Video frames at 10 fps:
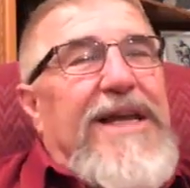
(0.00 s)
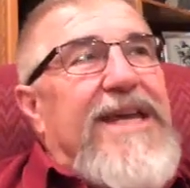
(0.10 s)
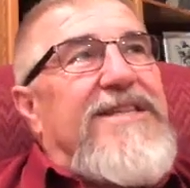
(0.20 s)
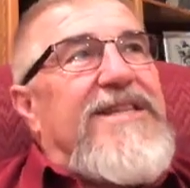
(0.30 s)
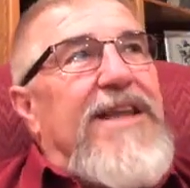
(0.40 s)

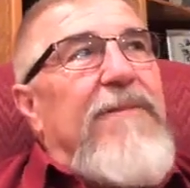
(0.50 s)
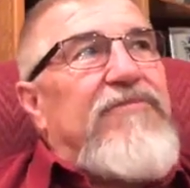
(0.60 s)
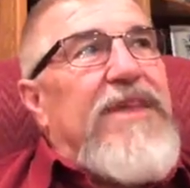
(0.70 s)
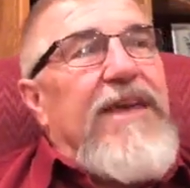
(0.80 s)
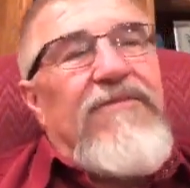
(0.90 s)
It's
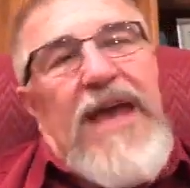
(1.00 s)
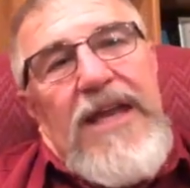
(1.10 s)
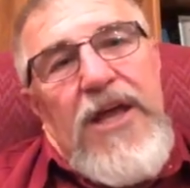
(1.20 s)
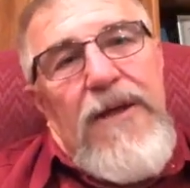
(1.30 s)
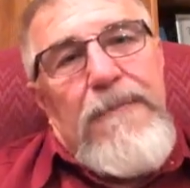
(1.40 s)
something
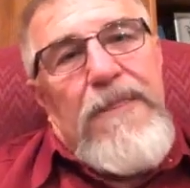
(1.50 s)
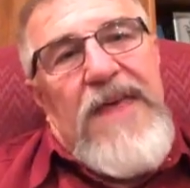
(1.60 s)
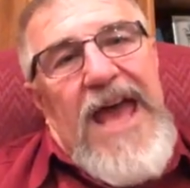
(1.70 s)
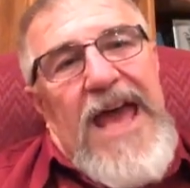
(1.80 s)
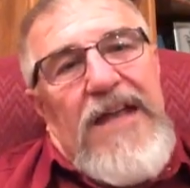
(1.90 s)
that,
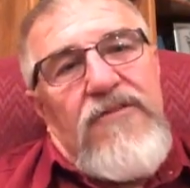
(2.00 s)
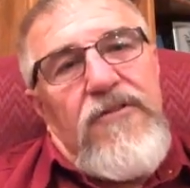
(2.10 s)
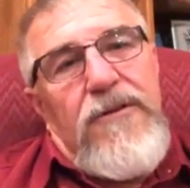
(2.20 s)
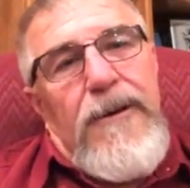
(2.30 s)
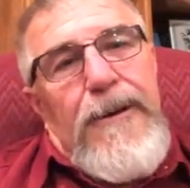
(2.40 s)
that,
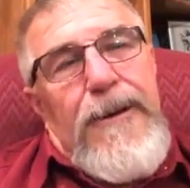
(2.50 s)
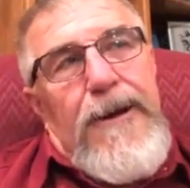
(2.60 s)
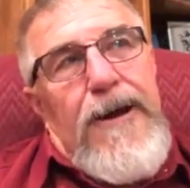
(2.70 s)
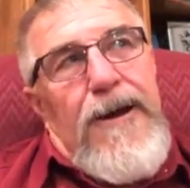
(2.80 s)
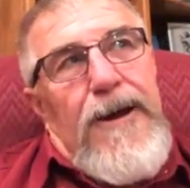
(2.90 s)

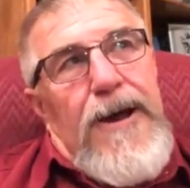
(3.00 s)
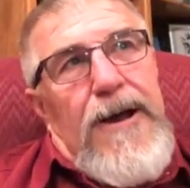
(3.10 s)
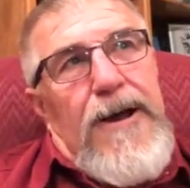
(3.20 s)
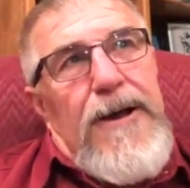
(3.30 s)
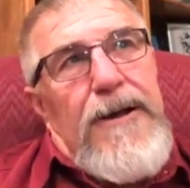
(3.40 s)
uh,
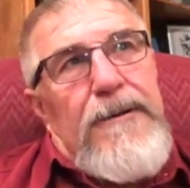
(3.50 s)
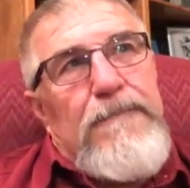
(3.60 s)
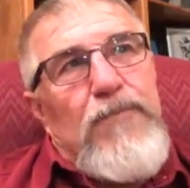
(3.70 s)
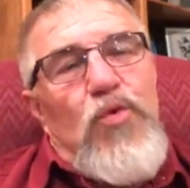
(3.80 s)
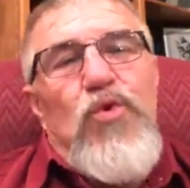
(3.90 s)

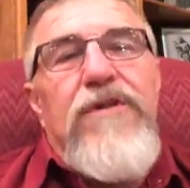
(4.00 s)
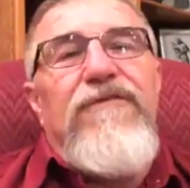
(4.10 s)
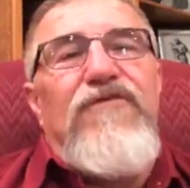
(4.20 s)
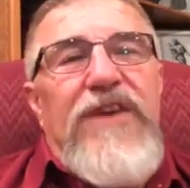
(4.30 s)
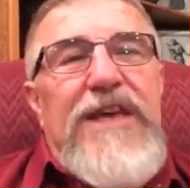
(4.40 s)
um,
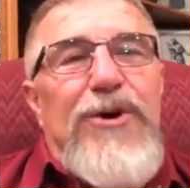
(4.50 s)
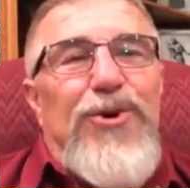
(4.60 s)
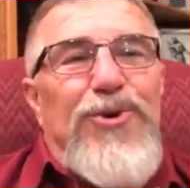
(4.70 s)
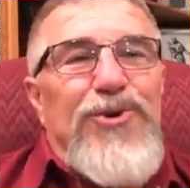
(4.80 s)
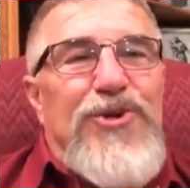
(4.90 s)

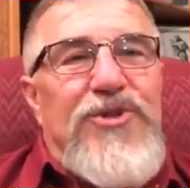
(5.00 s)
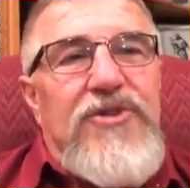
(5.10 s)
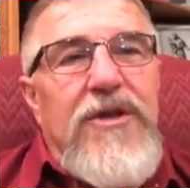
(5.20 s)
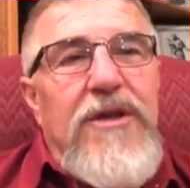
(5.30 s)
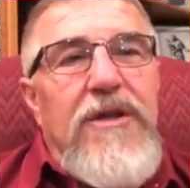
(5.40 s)

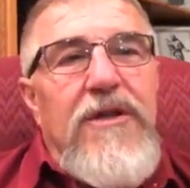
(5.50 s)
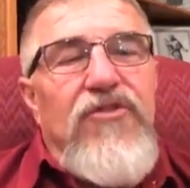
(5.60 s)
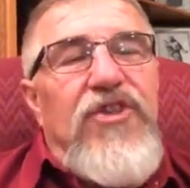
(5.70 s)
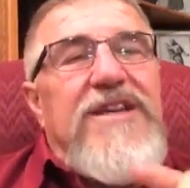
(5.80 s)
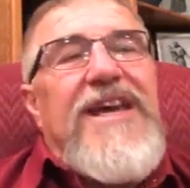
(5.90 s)
reveals
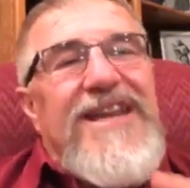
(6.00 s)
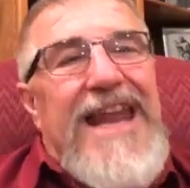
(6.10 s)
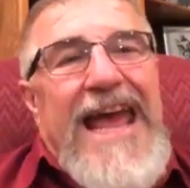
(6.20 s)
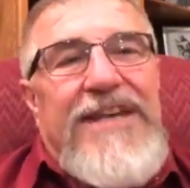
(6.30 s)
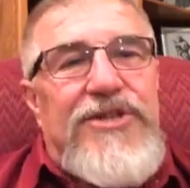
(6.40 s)
the
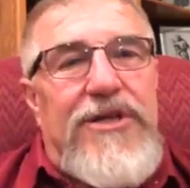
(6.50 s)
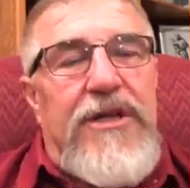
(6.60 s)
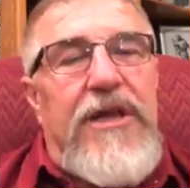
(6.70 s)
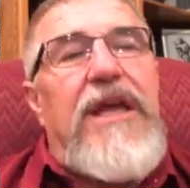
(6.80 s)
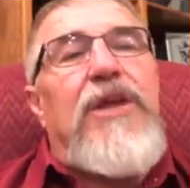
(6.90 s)

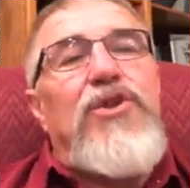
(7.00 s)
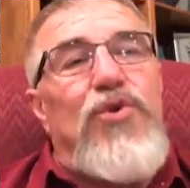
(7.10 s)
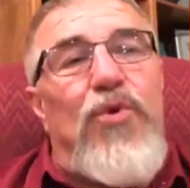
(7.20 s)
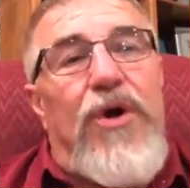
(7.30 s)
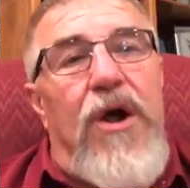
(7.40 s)
connection in
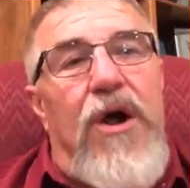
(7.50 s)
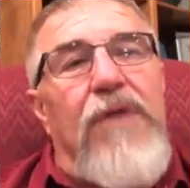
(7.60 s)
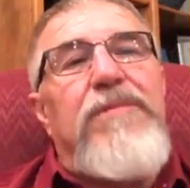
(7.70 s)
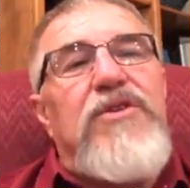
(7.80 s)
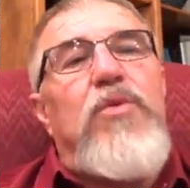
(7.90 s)
your
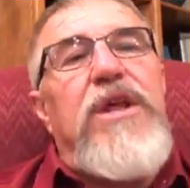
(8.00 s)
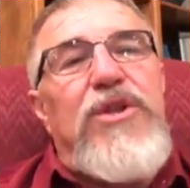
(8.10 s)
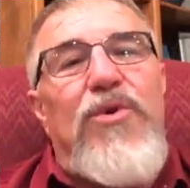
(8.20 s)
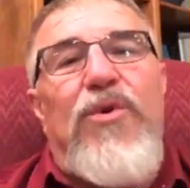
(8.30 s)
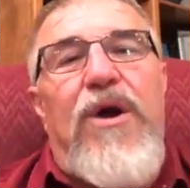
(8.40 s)
heart between
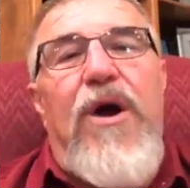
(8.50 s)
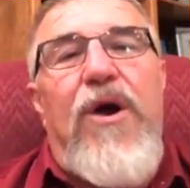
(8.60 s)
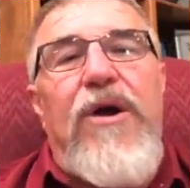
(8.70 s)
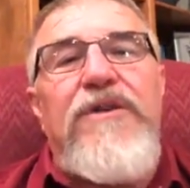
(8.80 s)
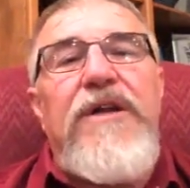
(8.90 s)
your
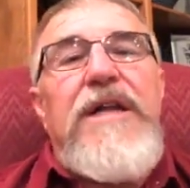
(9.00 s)
heart